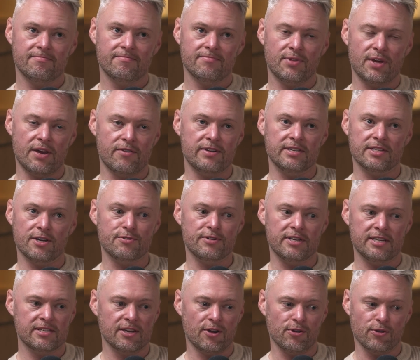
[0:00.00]
there is
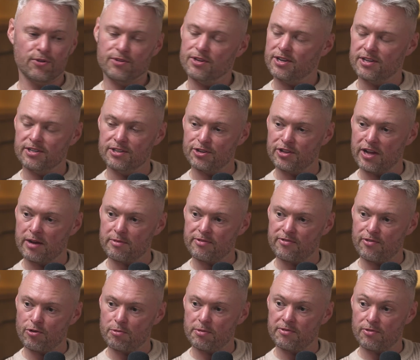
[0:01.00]
only so long you can do that
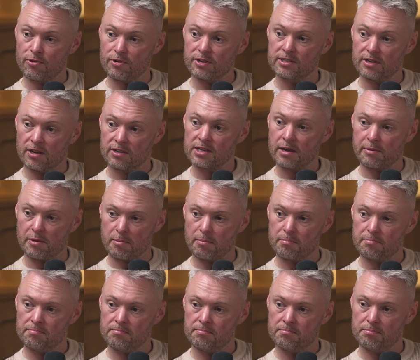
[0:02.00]
before it starts coming
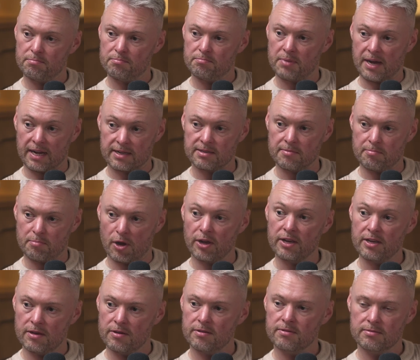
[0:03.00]
back to
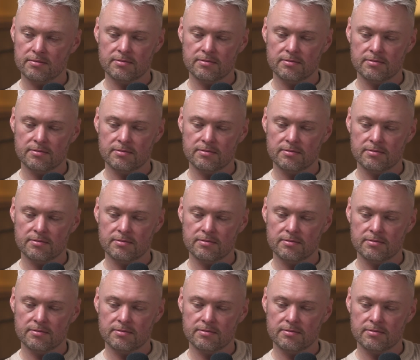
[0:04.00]
bite you.